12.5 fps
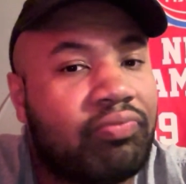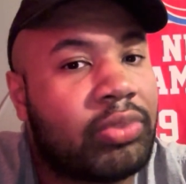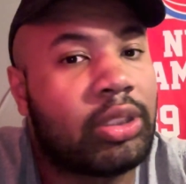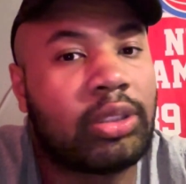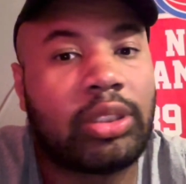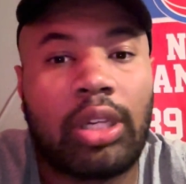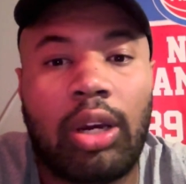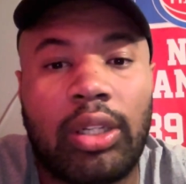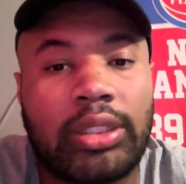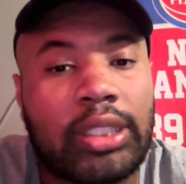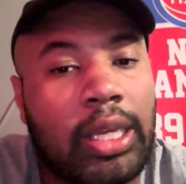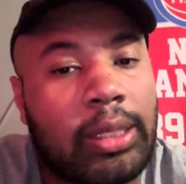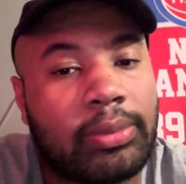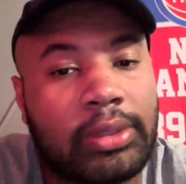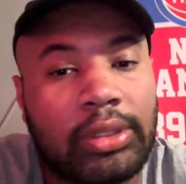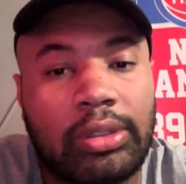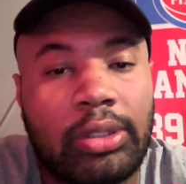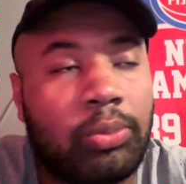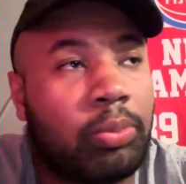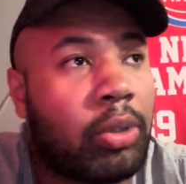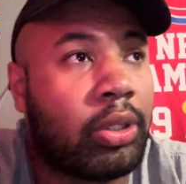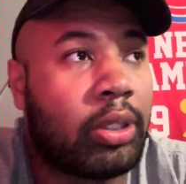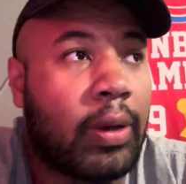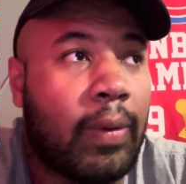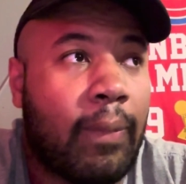a Sar Thompson
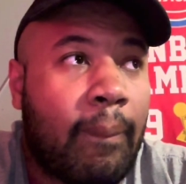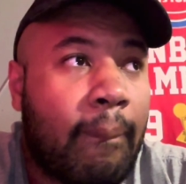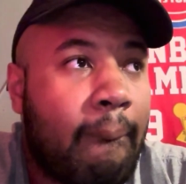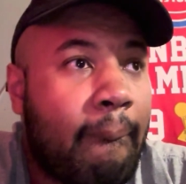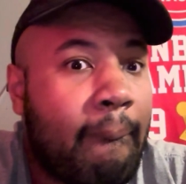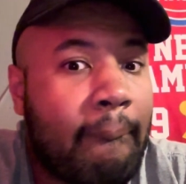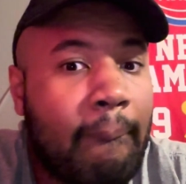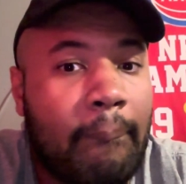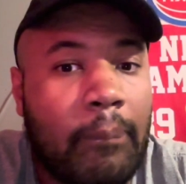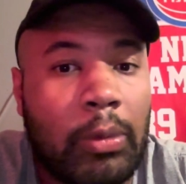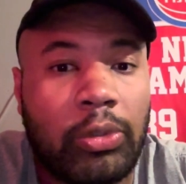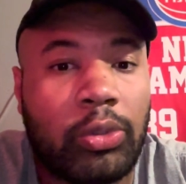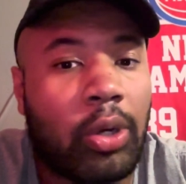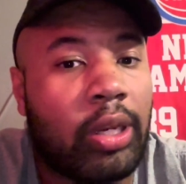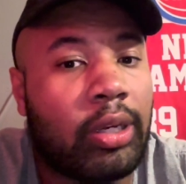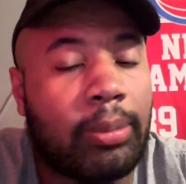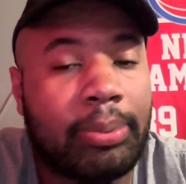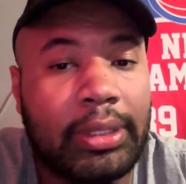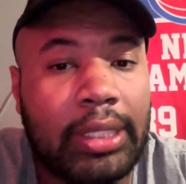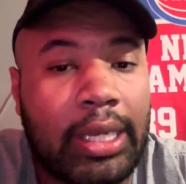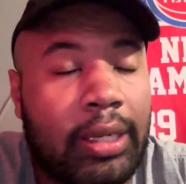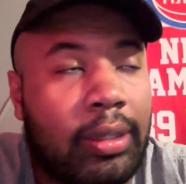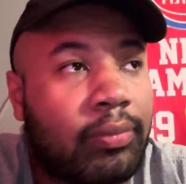2.0. Straight up and down.